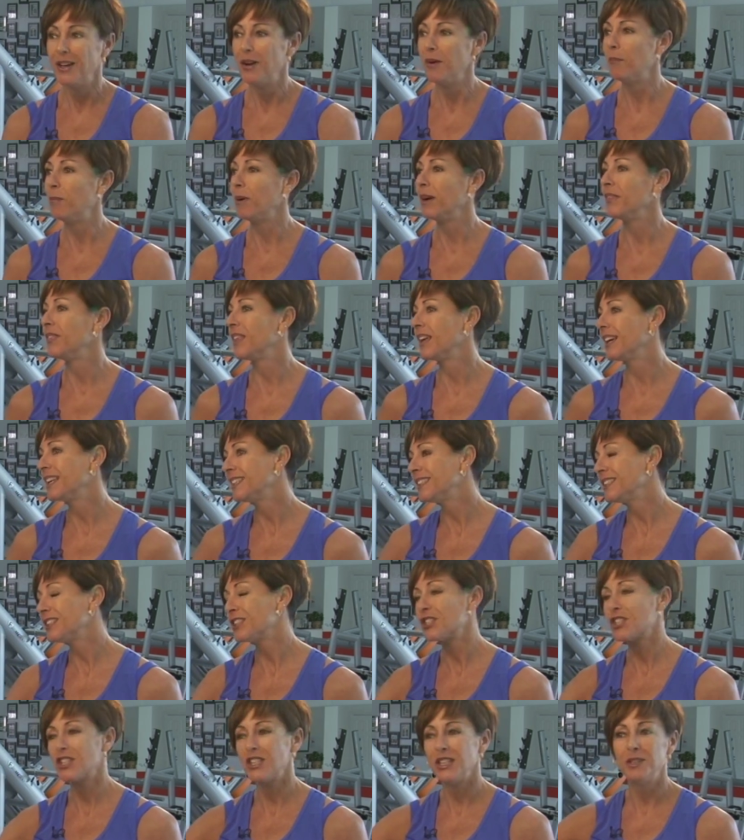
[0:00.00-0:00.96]
But
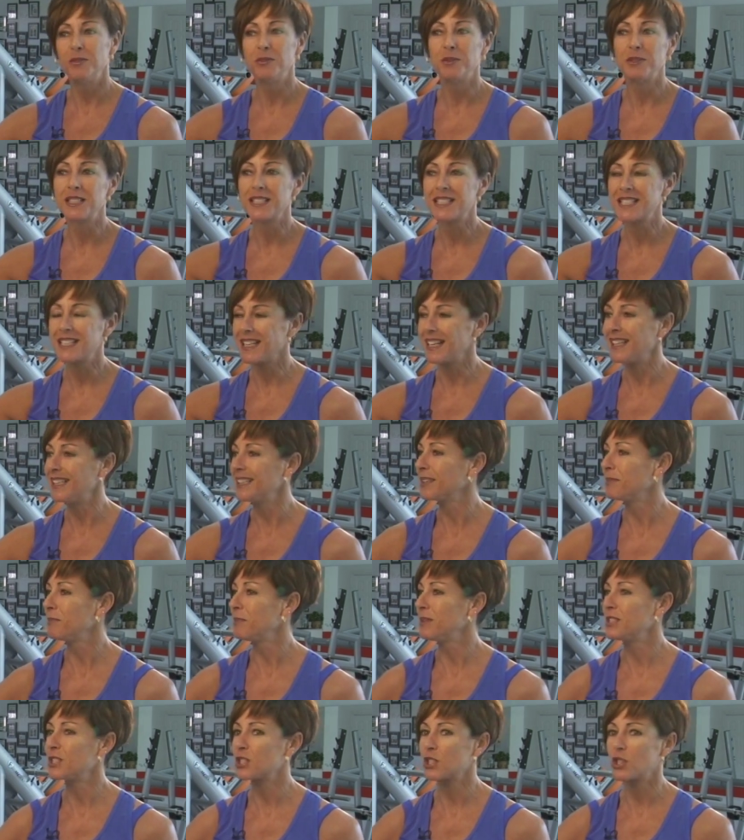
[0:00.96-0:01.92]
then she was
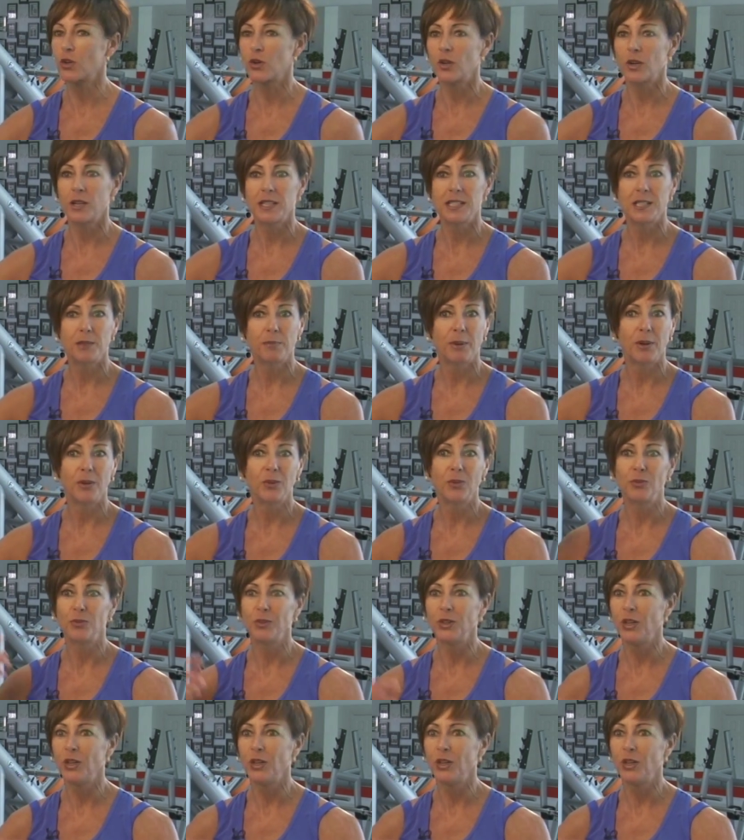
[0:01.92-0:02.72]
telling me stories about,